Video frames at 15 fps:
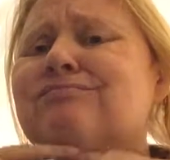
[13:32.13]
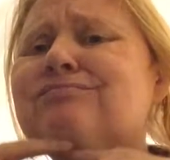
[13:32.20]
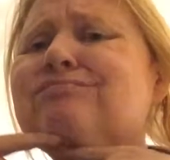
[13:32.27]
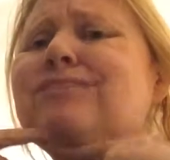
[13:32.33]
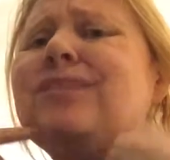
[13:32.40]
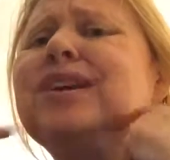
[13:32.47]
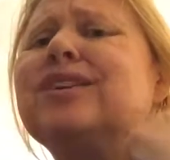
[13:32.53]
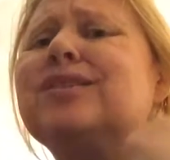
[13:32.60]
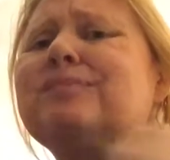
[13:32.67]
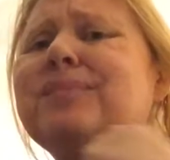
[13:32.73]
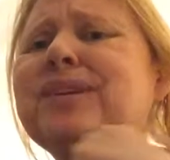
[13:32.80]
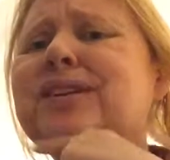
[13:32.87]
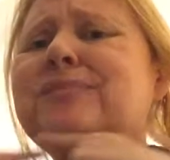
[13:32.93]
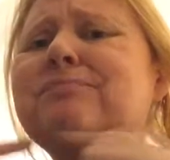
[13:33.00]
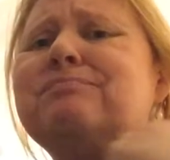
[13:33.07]
make a
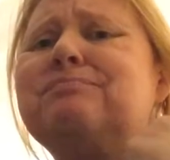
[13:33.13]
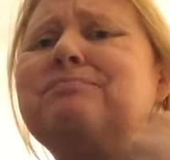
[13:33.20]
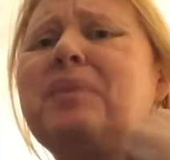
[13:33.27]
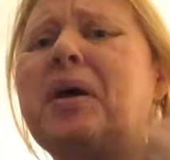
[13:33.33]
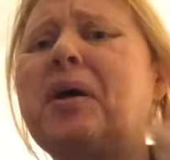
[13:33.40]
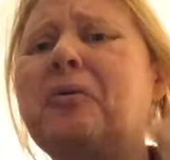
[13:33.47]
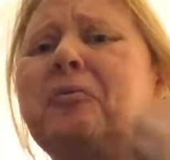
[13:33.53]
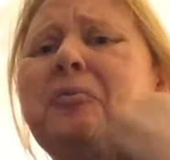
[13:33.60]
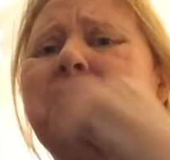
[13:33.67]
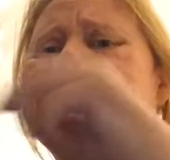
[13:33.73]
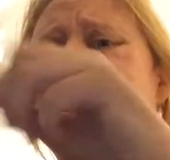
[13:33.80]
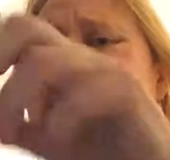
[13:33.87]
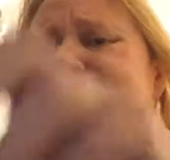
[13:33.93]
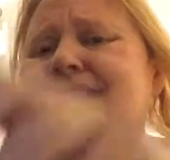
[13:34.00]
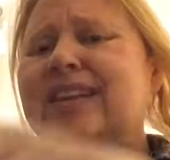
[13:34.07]
big bow
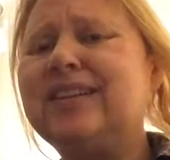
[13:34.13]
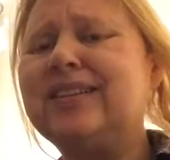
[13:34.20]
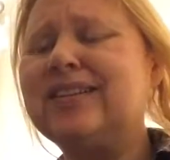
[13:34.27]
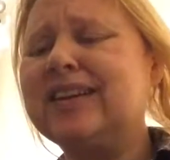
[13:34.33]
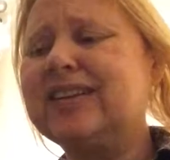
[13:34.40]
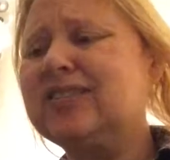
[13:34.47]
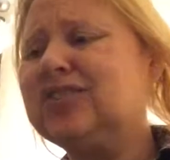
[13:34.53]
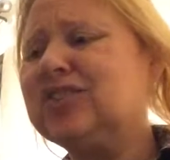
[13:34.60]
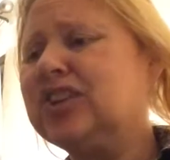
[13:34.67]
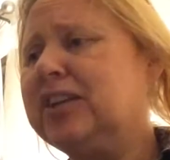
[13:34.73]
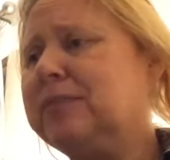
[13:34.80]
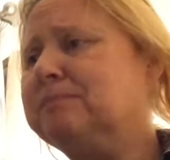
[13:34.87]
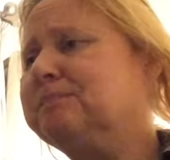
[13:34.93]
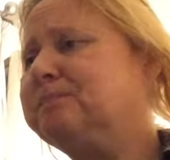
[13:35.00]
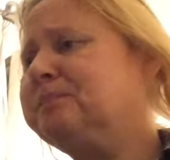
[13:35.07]
underneath their
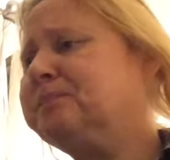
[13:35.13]
chin.